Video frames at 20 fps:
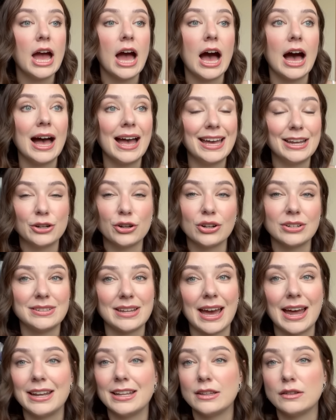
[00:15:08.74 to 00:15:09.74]
and her
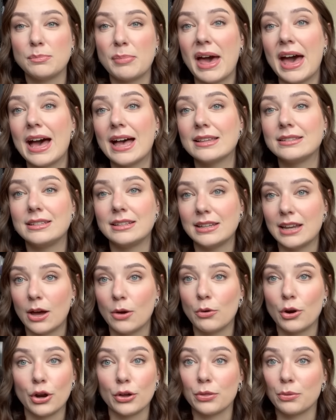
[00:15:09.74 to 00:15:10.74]
dad has passed, and now
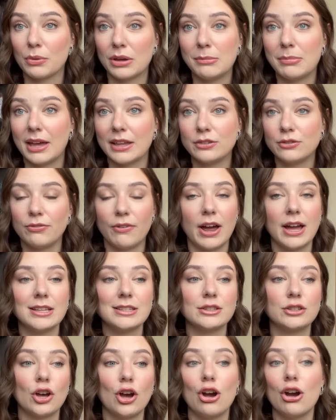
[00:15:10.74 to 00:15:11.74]
her three best
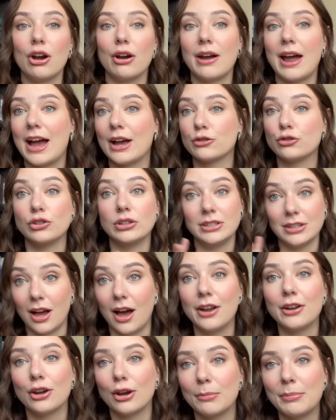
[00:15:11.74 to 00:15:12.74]
friends are actually
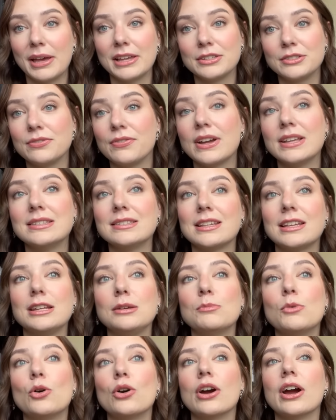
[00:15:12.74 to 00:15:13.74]
not her best friends
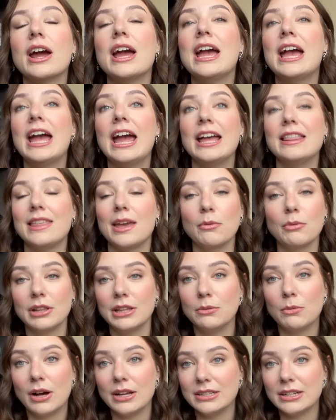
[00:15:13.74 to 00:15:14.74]
anymore, and they really
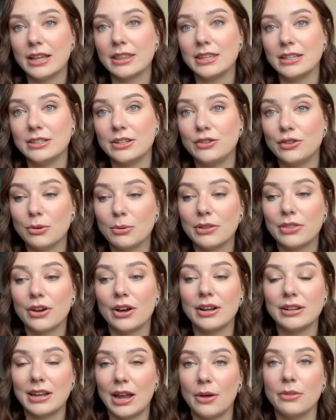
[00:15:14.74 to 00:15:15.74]
want nothing to do with
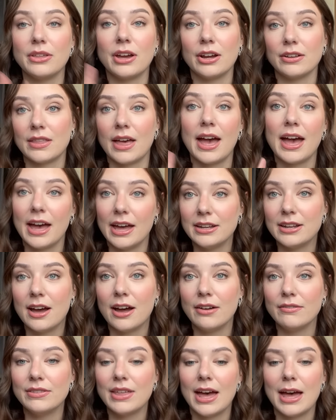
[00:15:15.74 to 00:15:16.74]
her. And now they're the head
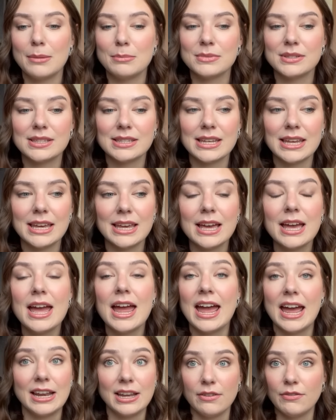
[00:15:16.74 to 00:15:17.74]
of the MC.
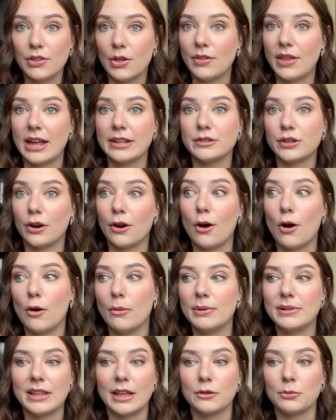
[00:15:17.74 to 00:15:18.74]
And even though that's her home
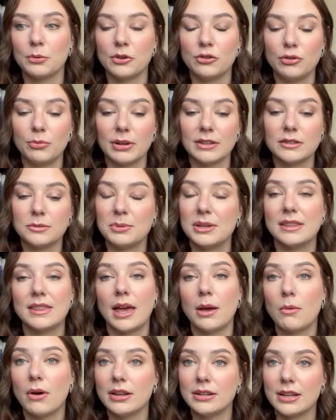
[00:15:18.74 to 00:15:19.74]
and that's where she wants to be, they
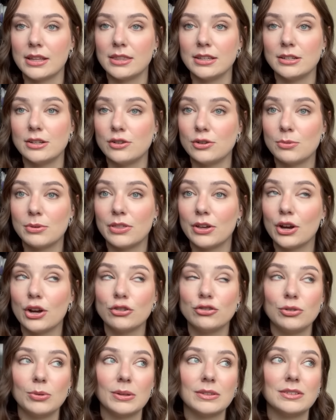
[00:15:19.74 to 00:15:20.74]
want nothing to do with her.
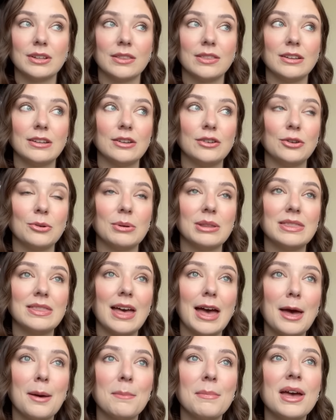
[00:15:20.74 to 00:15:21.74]
She wants nothing to do with
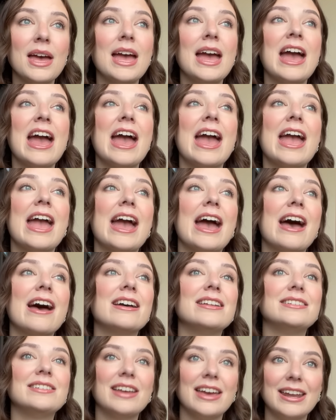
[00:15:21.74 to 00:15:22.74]
them.
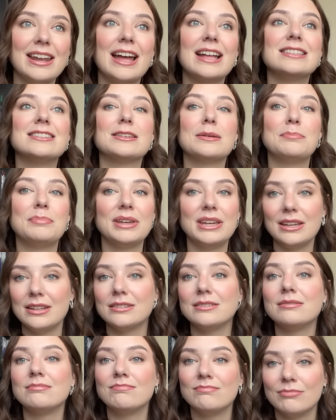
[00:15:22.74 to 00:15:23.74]
And it ends up
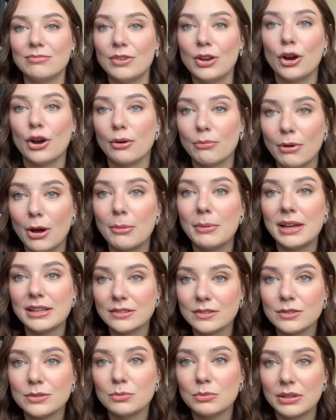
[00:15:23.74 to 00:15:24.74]
being her
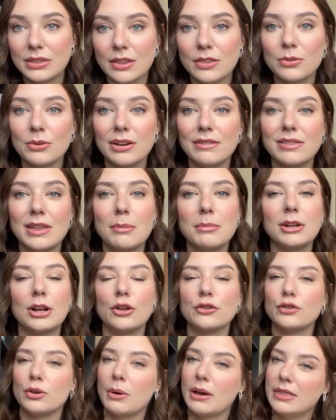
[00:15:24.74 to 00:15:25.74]
romance with the three of them. And
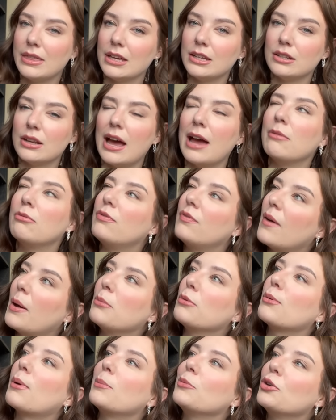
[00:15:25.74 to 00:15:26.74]
also, I think, if I'm
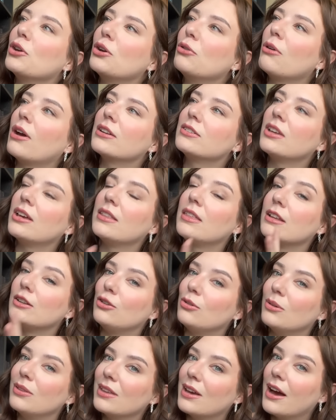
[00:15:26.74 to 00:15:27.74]
remembering correctly, I think
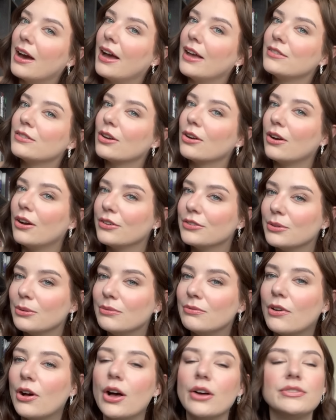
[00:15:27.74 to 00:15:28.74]
two of the guys are also
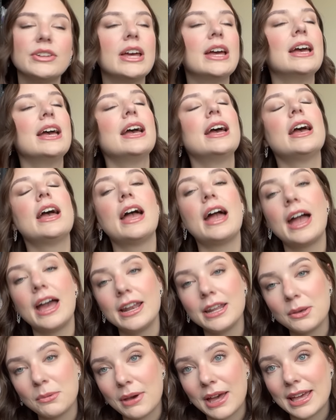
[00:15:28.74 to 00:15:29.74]
involved.
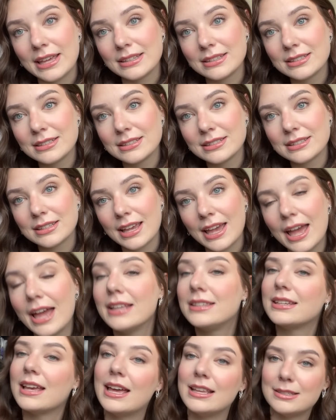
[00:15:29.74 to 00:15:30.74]
Anyways,
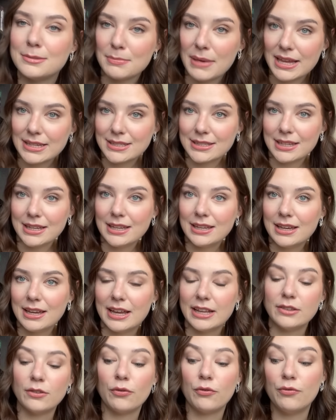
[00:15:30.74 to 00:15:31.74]
it's messy.
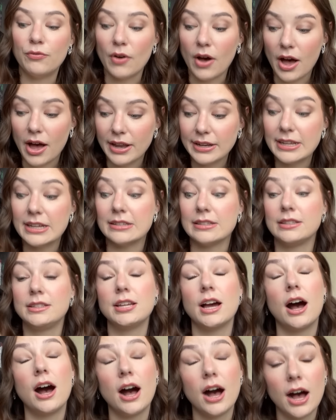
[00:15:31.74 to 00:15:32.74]
It's fun. It's
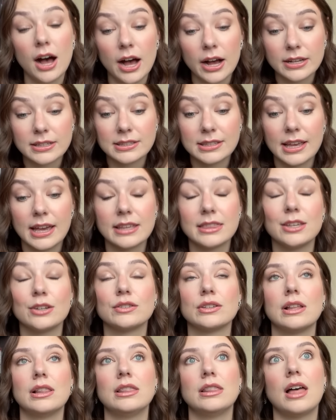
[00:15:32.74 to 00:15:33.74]
toxic. There's
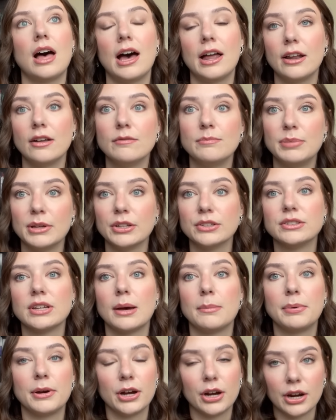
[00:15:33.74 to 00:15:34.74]
a lot of built
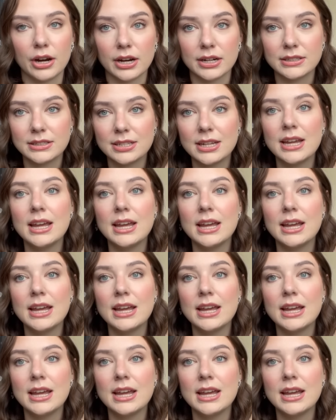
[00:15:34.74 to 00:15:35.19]
up hurt